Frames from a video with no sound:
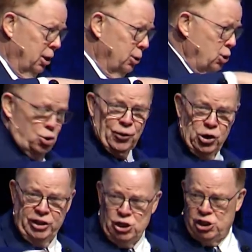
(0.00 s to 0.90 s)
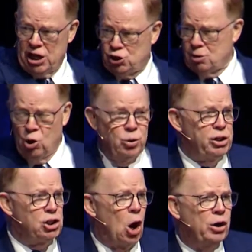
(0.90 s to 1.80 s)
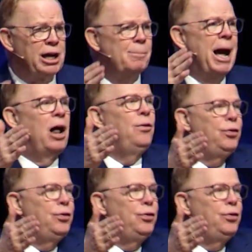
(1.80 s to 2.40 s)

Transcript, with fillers: You've heard these testimonies talking about